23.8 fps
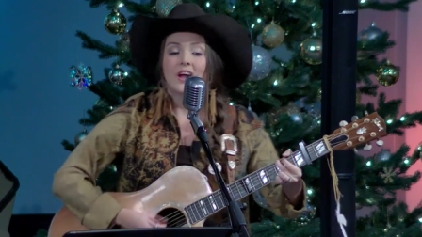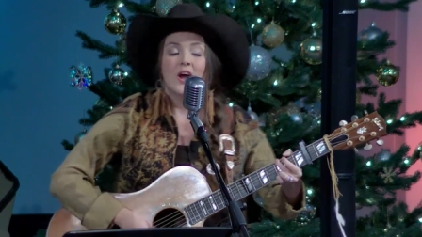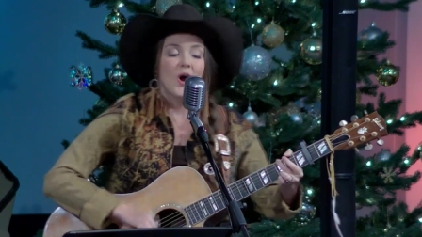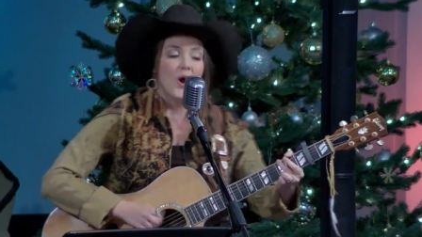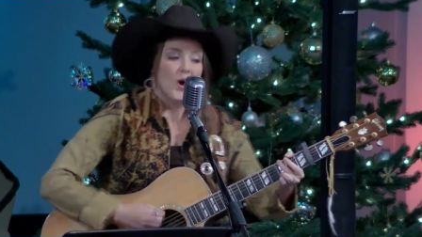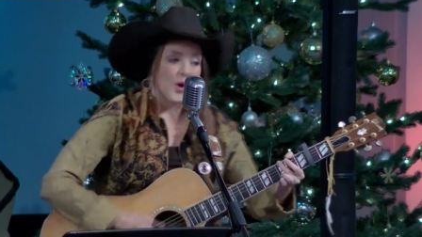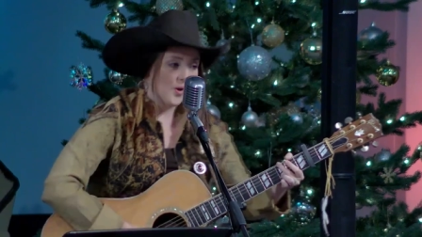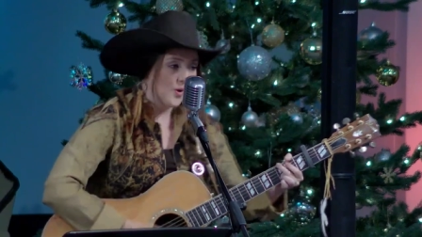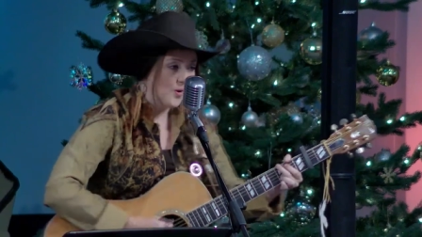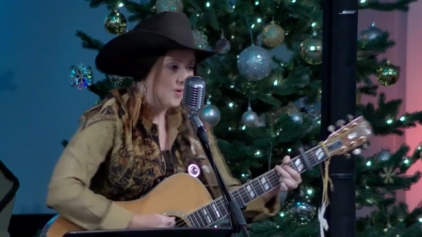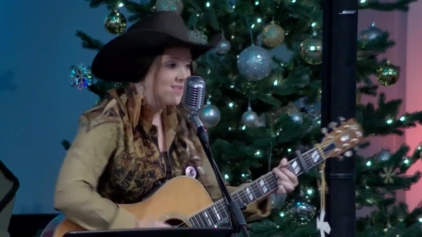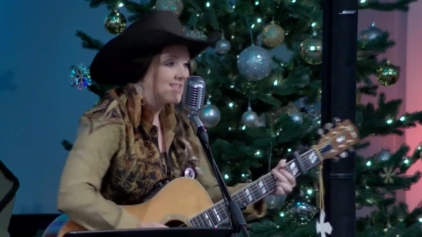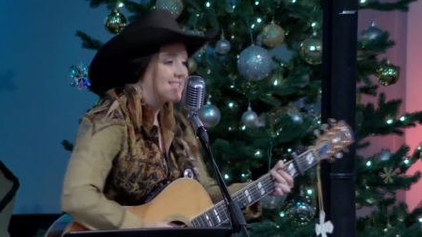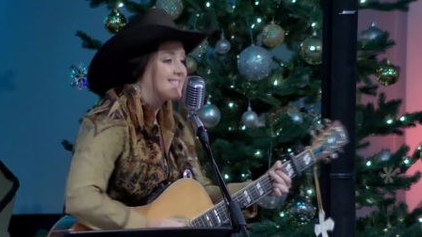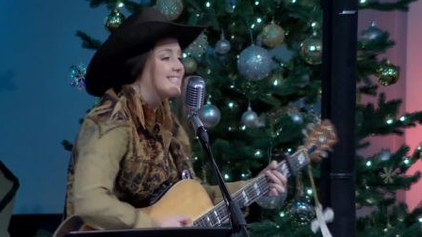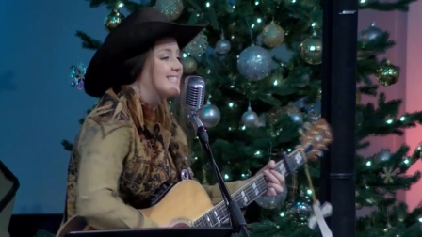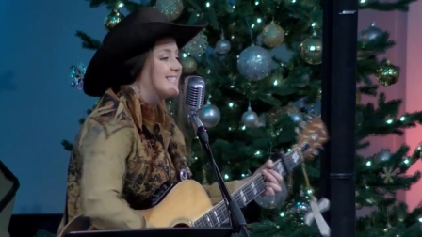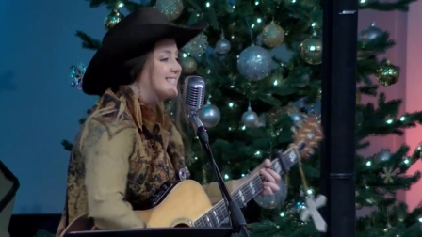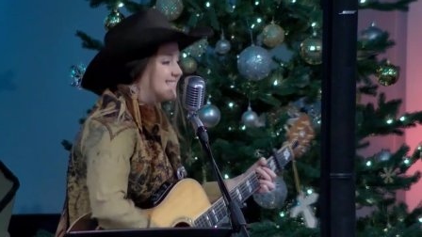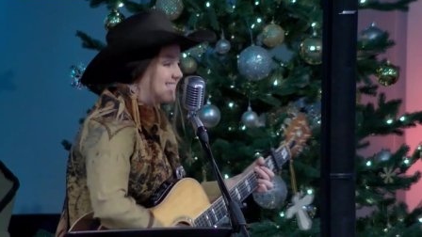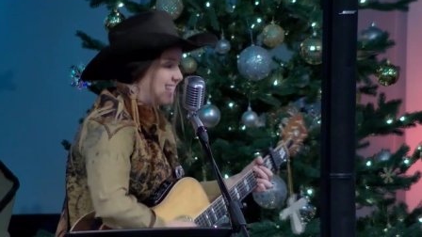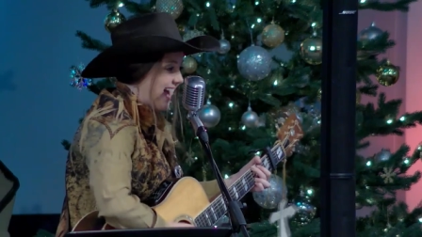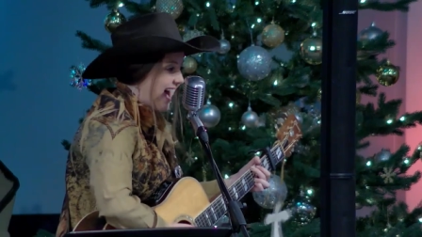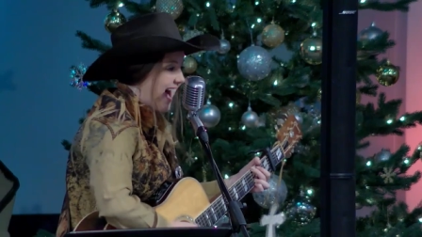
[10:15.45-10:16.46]
Oh, this
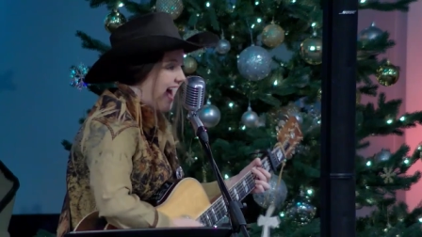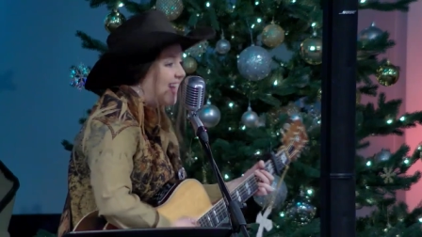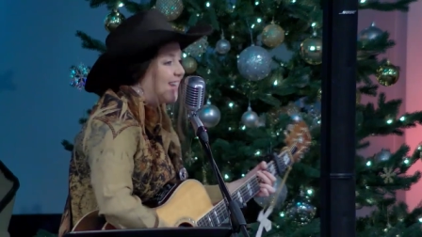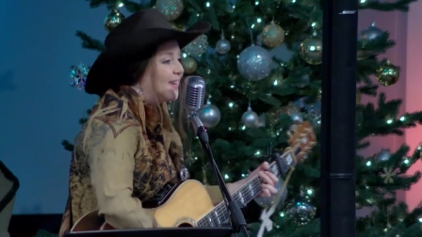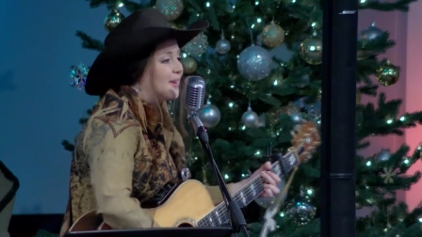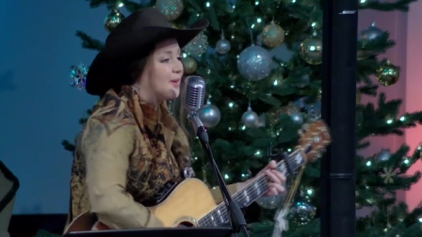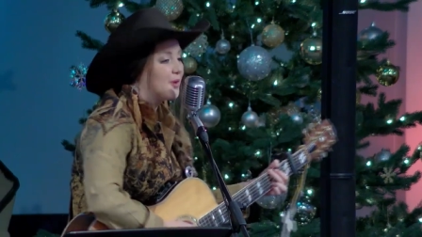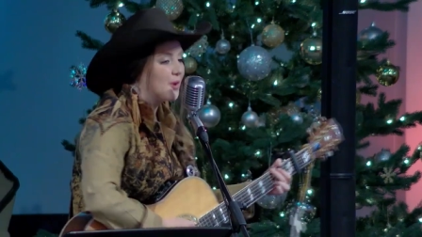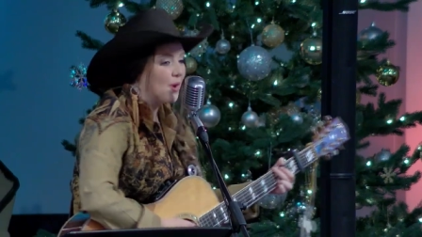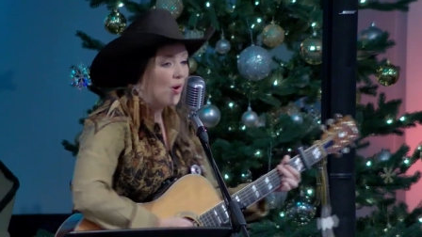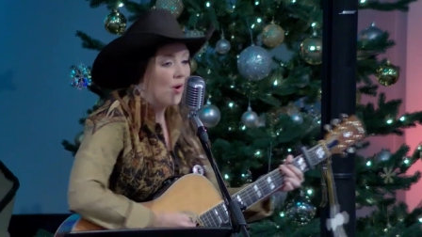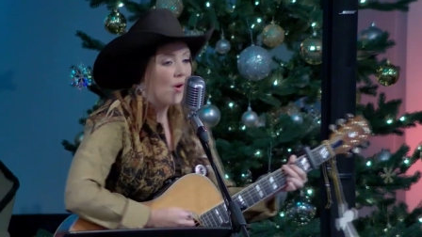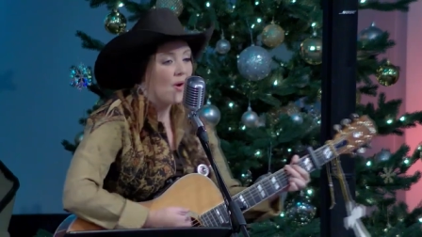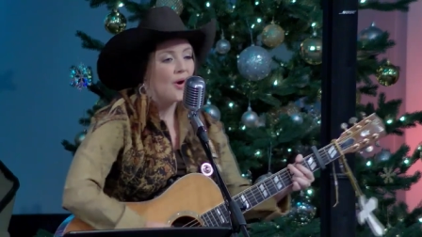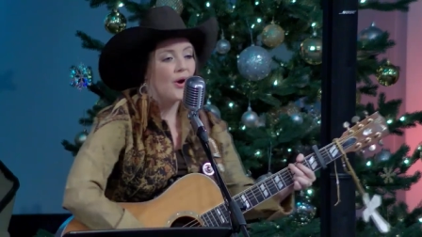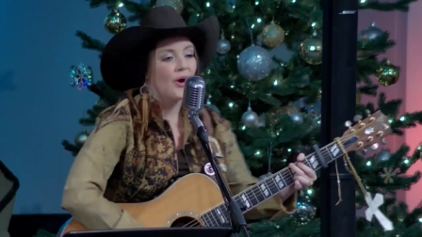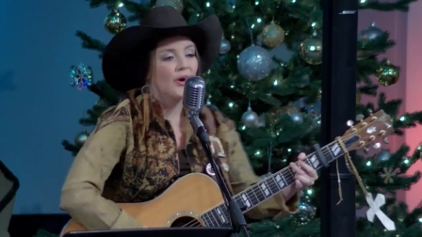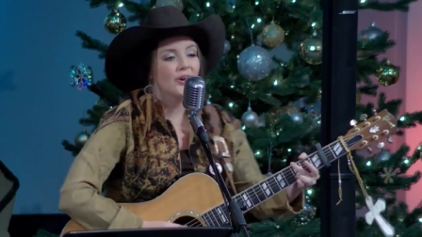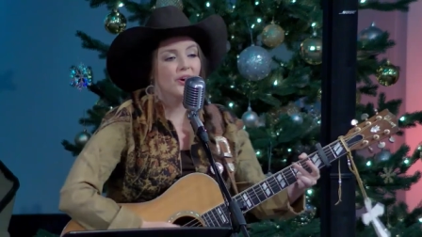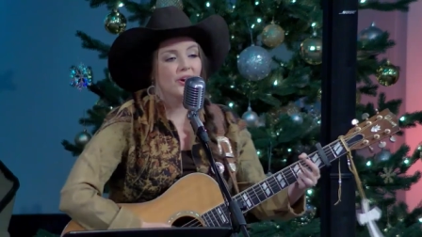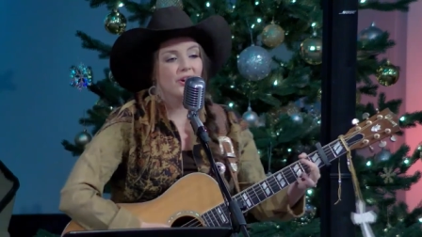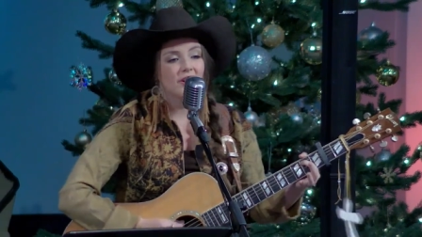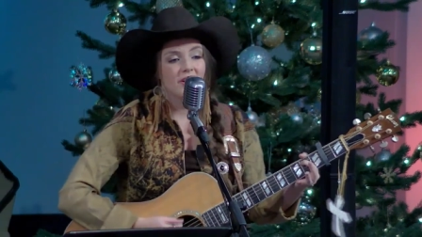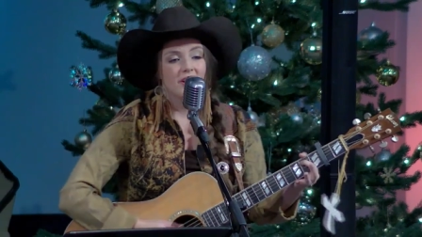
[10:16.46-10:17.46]
is how to
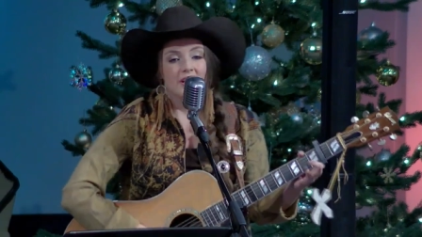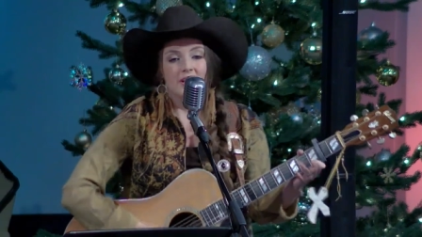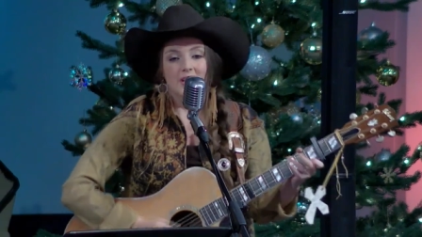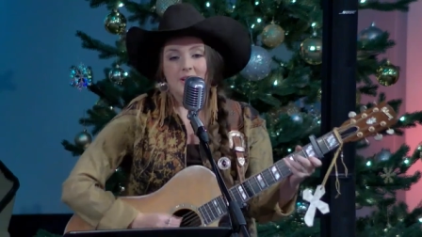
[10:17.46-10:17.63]
yodel.